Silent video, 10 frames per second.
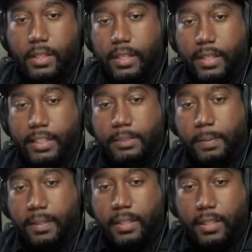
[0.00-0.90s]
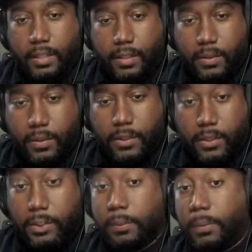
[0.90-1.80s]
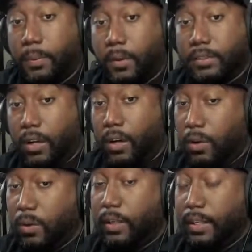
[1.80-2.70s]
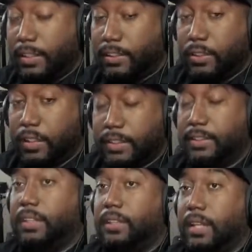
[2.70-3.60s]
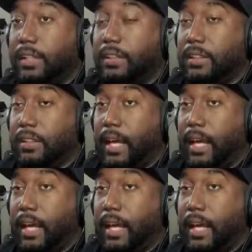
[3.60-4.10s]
it's picky with USB ports. Oh, interesting. That's an